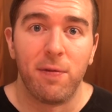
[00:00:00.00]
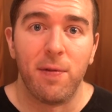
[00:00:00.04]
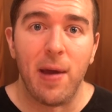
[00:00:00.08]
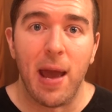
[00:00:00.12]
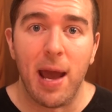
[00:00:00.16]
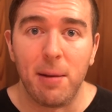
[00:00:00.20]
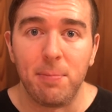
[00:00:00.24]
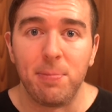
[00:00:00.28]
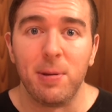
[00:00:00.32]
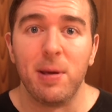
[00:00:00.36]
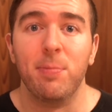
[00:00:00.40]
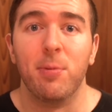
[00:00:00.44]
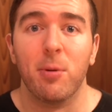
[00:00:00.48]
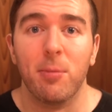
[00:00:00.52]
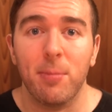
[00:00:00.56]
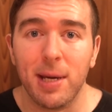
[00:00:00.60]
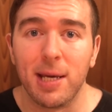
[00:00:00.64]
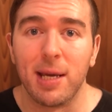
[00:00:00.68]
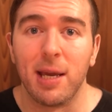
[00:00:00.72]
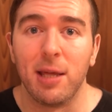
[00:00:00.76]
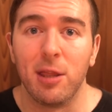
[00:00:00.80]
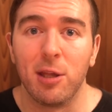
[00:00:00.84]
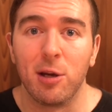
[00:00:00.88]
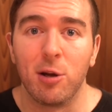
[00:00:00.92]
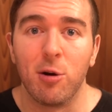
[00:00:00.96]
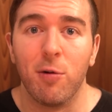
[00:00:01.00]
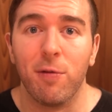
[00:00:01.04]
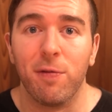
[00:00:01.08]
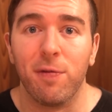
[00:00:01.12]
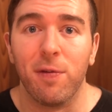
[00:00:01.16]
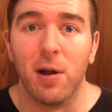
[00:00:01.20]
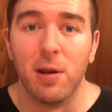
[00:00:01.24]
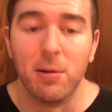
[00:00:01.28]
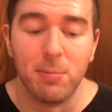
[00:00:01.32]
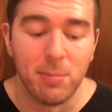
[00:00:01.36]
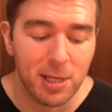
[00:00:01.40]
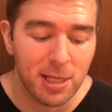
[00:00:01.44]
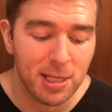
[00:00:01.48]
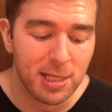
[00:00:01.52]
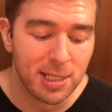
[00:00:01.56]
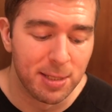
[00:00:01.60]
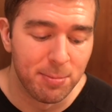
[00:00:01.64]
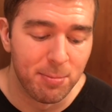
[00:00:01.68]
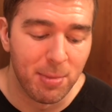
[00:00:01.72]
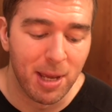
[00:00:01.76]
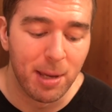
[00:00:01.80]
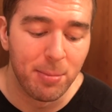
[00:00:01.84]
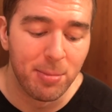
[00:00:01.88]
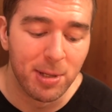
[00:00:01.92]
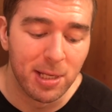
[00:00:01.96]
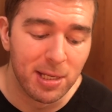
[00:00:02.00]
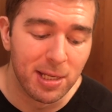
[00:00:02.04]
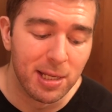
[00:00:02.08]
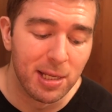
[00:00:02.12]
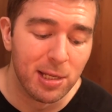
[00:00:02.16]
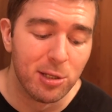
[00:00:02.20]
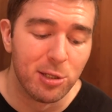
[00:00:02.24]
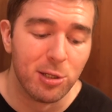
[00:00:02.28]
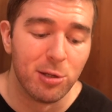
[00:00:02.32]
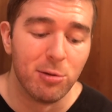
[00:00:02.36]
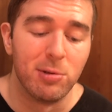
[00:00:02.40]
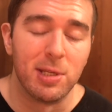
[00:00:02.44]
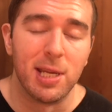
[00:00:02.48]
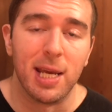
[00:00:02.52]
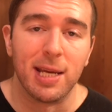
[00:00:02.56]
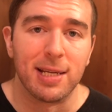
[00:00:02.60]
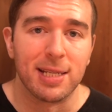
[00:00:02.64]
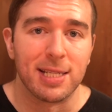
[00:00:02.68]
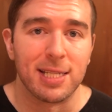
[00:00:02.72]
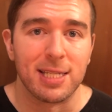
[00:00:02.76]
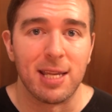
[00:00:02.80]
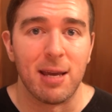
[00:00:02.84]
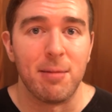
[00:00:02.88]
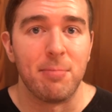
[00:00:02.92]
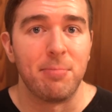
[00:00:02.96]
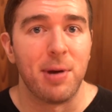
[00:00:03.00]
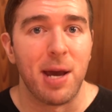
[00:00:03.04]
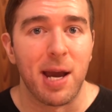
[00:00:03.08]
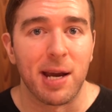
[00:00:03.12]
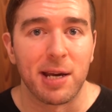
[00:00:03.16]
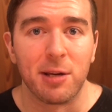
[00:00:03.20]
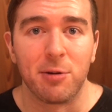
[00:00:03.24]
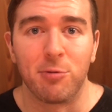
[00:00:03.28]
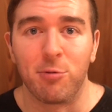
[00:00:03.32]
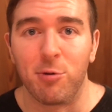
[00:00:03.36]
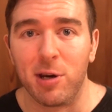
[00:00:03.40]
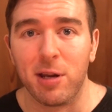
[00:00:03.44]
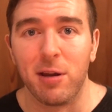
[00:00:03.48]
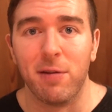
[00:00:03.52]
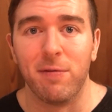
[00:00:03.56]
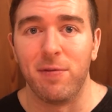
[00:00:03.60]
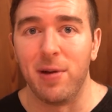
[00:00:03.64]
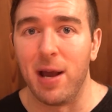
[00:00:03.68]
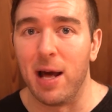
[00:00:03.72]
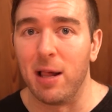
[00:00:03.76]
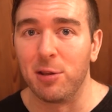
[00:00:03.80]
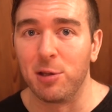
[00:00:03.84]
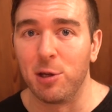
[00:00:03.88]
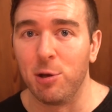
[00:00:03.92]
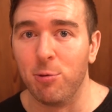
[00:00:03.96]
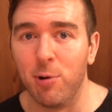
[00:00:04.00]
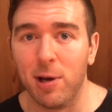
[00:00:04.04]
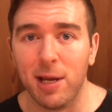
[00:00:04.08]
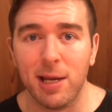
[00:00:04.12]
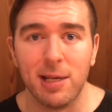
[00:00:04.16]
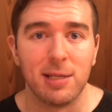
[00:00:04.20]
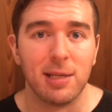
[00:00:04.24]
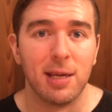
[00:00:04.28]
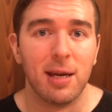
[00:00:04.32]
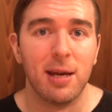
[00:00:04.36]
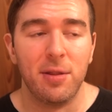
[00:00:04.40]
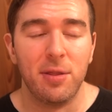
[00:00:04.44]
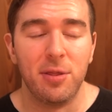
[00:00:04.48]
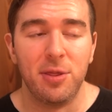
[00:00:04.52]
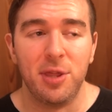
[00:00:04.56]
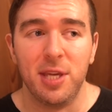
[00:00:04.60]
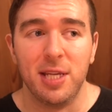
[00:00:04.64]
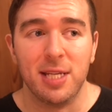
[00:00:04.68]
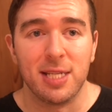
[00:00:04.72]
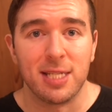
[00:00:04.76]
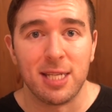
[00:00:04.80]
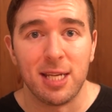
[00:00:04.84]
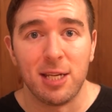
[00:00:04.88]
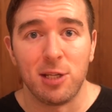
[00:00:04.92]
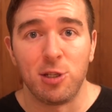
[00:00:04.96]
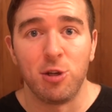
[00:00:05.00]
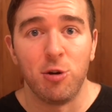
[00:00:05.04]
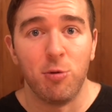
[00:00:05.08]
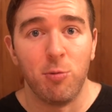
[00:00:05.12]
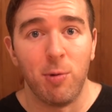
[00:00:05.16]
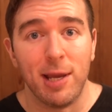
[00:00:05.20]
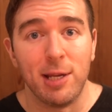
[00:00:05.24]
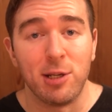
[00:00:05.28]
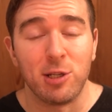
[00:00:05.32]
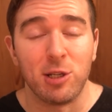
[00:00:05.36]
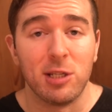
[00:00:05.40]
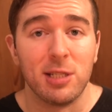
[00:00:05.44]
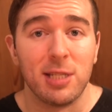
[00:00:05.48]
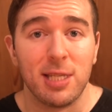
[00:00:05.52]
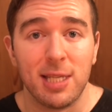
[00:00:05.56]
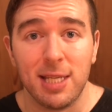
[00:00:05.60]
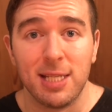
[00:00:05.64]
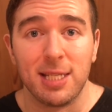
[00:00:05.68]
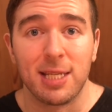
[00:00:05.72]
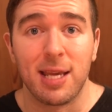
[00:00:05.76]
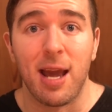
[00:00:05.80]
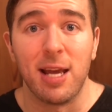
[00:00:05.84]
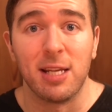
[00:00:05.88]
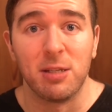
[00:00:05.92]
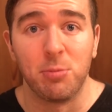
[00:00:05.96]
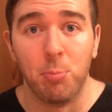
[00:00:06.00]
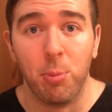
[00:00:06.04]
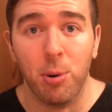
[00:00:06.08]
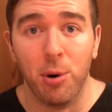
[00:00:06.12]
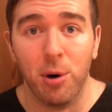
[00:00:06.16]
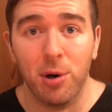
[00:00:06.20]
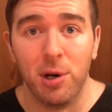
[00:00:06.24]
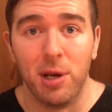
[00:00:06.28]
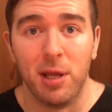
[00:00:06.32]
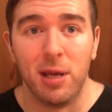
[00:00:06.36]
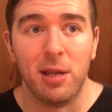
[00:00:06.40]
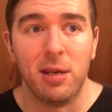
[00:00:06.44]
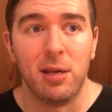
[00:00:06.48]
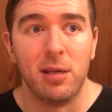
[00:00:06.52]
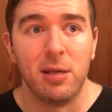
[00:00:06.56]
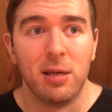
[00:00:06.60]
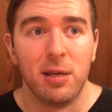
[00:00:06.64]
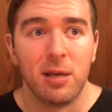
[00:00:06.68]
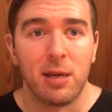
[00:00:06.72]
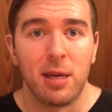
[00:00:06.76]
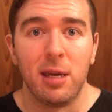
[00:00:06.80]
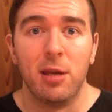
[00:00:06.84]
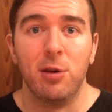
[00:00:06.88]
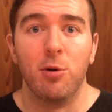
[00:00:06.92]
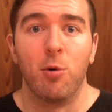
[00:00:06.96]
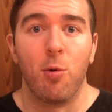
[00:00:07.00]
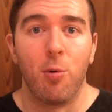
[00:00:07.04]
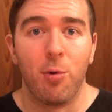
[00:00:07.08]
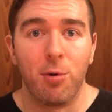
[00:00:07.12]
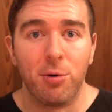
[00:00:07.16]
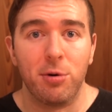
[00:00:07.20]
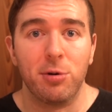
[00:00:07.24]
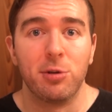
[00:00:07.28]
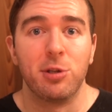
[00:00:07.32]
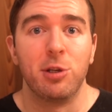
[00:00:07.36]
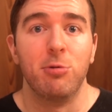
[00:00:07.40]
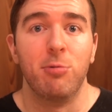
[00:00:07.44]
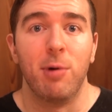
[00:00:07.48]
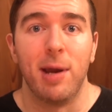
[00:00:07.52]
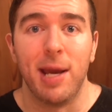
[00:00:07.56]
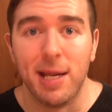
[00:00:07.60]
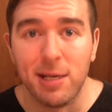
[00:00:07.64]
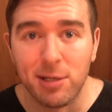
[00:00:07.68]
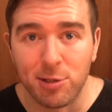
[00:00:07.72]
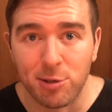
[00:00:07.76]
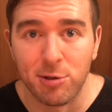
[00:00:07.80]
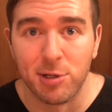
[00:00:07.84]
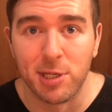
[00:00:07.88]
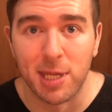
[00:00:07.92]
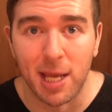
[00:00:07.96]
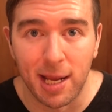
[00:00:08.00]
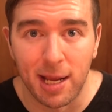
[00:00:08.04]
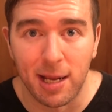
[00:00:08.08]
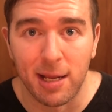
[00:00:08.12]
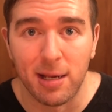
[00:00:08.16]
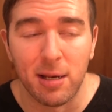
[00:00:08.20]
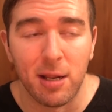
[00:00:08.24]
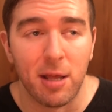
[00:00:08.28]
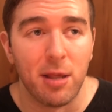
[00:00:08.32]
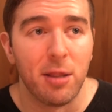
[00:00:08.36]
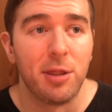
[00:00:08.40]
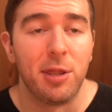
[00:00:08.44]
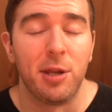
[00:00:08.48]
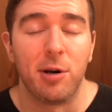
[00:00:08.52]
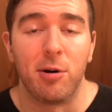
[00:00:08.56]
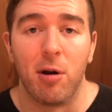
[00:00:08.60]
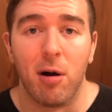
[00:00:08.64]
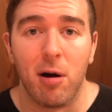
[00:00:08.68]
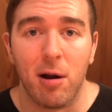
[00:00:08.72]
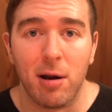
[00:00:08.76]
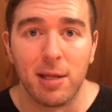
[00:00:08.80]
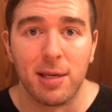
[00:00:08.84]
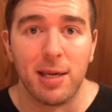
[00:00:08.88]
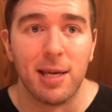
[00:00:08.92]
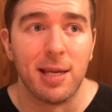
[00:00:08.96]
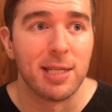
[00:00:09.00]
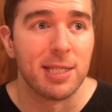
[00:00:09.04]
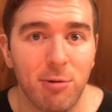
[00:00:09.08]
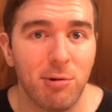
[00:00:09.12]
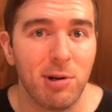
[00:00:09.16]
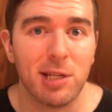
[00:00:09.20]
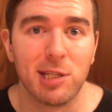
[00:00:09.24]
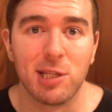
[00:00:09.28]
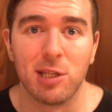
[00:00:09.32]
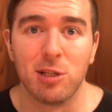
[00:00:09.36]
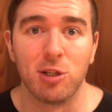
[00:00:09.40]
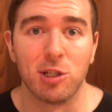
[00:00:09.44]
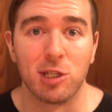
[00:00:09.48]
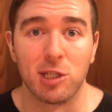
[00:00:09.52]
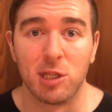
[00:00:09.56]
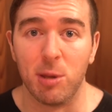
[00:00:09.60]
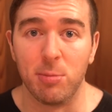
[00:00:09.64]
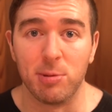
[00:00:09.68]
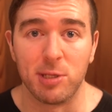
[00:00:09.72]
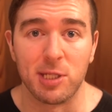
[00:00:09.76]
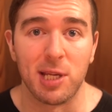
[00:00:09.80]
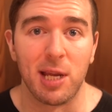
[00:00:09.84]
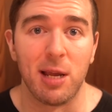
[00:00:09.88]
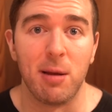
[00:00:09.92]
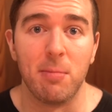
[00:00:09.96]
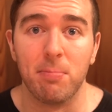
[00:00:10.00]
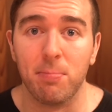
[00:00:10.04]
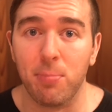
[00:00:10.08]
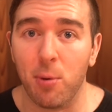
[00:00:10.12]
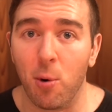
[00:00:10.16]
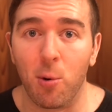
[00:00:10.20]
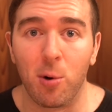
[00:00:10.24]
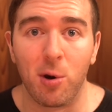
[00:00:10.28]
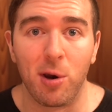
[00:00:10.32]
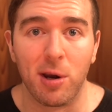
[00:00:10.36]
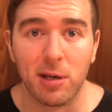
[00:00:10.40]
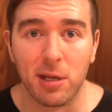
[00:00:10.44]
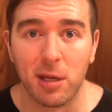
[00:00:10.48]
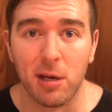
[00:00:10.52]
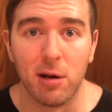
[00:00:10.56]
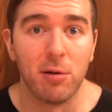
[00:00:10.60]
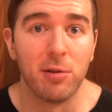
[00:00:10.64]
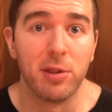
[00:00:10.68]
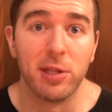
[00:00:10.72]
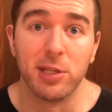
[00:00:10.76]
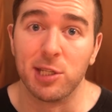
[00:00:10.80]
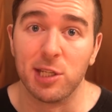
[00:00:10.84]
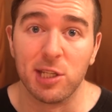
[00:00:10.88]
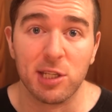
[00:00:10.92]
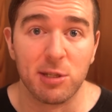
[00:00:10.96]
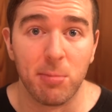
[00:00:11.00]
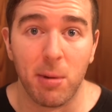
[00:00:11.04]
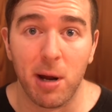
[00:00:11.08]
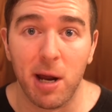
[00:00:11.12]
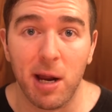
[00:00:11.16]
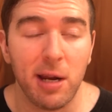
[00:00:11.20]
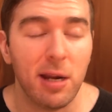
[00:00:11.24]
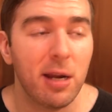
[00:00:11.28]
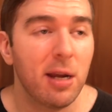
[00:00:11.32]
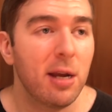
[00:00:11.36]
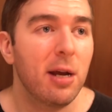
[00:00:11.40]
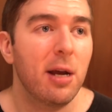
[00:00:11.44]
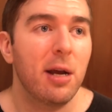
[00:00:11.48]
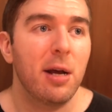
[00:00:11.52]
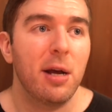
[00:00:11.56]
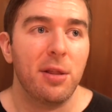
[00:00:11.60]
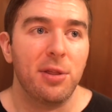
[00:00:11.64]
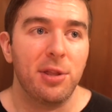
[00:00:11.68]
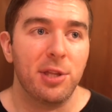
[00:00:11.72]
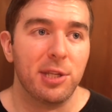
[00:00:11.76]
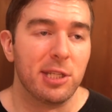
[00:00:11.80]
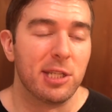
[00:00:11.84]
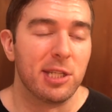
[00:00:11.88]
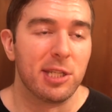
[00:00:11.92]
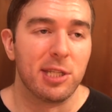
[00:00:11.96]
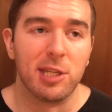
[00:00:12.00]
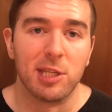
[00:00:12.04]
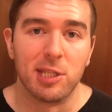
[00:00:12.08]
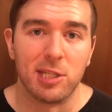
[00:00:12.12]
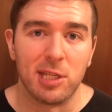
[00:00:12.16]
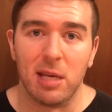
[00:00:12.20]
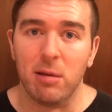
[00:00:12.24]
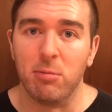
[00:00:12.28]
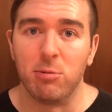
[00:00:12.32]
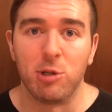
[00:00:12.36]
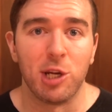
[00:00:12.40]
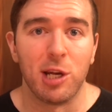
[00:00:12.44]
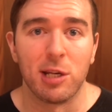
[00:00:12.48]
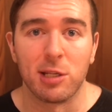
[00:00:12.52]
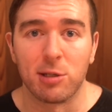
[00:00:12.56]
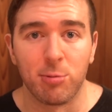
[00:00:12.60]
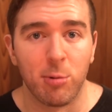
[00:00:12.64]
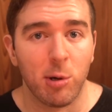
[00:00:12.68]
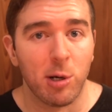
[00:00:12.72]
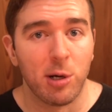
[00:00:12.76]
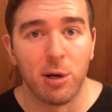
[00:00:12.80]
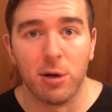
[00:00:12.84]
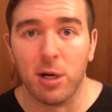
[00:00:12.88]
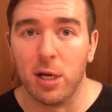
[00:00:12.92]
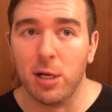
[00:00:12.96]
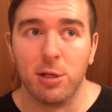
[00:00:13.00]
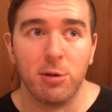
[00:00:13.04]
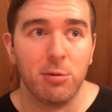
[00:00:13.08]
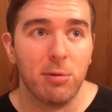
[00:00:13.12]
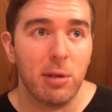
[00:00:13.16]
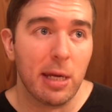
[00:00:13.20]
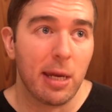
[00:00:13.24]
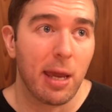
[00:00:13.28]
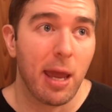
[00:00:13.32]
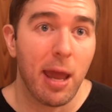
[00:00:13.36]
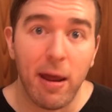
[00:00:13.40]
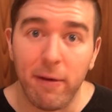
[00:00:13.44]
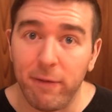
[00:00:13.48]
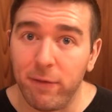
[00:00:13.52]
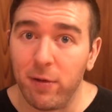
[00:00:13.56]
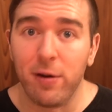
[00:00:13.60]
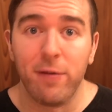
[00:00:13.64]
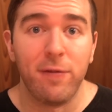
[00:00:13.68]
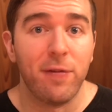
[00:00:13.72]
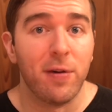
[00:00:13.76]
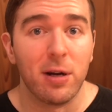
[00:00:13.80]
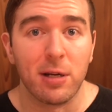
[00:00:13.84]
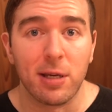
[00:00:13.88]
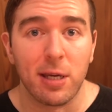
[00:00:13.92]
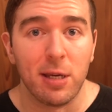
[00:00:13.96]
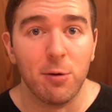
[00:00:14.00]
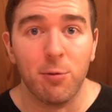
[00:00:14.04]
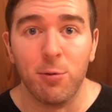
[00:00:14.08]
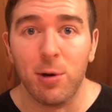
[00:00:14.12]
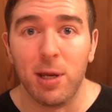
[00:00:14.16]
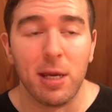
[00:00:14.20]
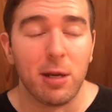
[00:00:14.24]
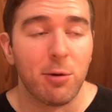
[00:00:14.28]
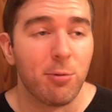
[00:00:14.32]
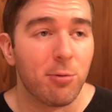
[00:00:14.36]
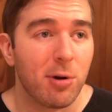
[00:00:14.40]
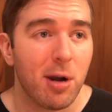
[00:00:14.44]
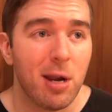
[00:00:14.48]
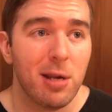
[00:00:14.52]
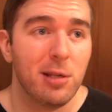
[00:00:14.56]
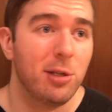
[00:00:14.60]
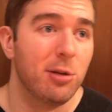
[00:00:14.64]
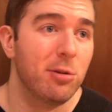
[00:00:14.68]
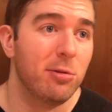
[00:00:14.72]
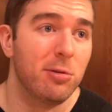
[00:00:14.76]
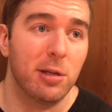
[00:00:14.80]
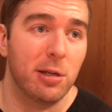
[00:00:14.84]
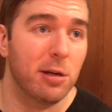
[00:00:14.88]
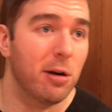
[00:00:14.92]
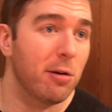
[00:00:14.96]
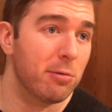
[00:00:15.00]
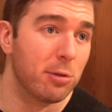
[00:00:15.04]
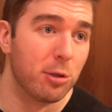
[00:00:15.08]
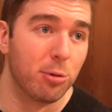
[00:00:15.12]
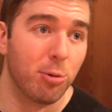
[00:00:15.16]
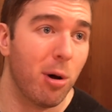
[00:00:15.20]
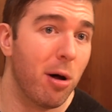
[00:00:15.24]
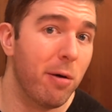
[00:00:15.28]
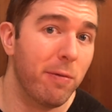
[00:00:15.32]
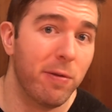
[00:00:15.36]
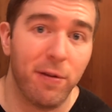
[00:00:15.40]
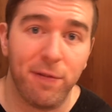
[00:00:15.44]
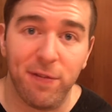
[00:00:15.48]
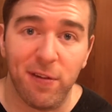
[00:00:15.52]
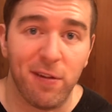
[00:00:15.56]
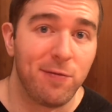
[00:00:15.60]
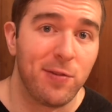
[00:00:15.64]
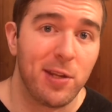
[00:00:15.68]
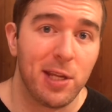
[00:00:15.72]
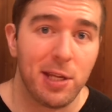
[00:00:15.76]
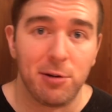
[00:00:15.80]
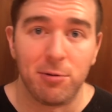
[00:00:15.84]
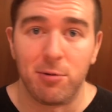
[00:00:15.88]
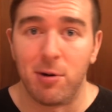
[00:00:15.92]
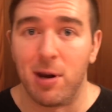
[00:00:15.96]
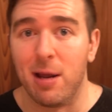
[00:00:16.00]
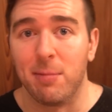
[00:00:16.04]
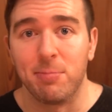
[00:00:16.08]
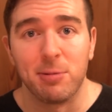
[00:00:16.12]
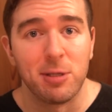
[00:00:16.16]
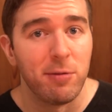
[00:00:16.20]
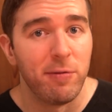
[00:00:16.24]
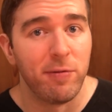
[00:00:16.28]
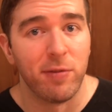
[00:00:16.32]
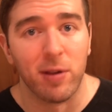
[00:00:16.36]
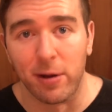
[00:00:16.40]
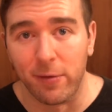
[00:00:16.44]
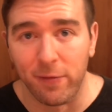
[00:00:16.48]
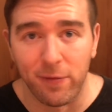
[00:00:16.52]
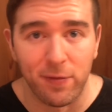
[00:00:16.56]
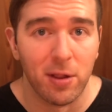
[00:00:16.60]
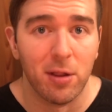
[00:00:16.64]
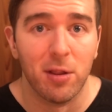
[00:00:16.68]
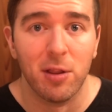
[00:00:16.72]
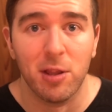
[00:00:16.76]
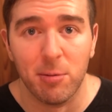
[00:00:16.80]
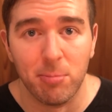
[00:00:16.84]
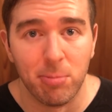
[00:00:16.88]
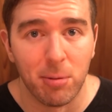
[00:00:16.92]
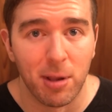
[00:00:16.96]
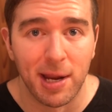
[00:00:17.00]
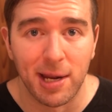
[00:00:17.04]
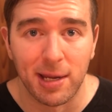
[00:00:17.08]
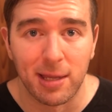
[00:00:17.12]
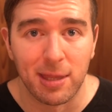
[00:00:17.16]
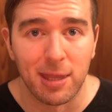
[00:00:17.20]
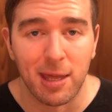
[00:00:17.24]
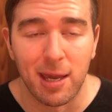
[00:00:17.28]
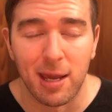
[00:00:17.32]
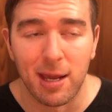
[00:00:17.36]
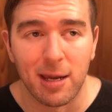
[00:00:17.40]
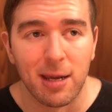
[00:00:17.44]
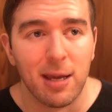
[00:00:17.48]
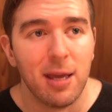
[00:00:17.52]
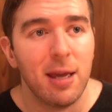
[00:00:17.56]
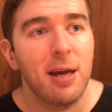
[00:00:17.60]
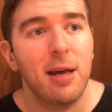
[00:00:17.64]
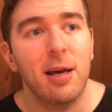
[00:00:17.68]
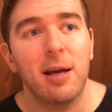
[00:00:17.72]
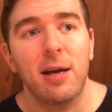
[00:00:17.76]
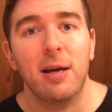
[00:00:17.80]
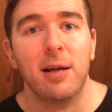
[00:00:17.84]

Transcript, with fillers: at people making the GoFundMe's maybe need to take a step back and reevaluate the situations these guys put in in order to entertain their audience. It isn't just the same boring, you know, this is my, this is the same chest workout I do like every fucking week where I do, you know, 12 to 15 reps of like fill in the blank thing.